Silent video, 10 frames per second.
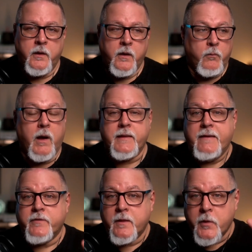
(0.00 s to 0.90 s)
Well,
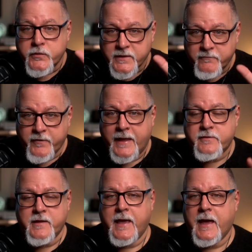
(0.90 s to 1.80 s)
even the most
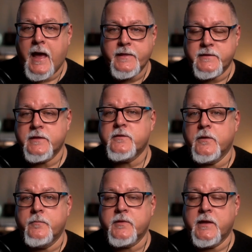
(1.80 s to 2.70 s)
advanced AI
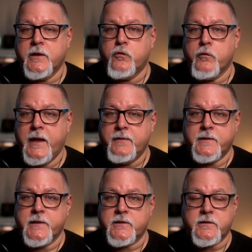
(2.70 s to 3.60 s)
systems can create
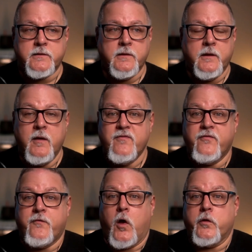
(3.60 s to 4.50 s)
this
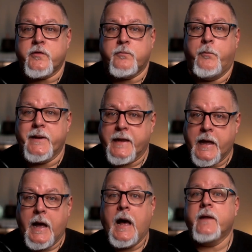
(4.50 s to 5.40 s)
false but
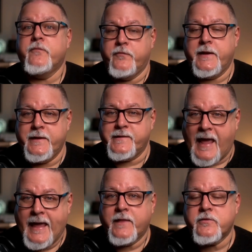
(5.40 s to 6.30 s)
confident
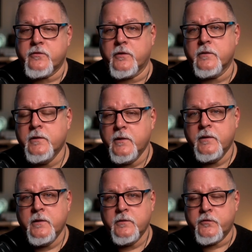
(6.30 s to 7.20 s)
answer
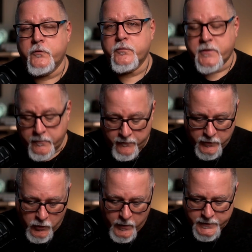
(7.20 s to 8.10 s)
to some of
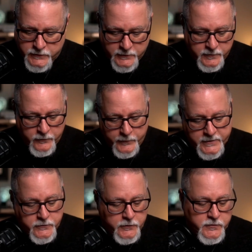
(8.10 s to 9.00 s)
your questions in the
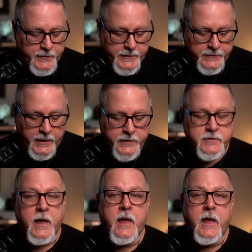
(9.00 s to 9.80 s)
research that it does.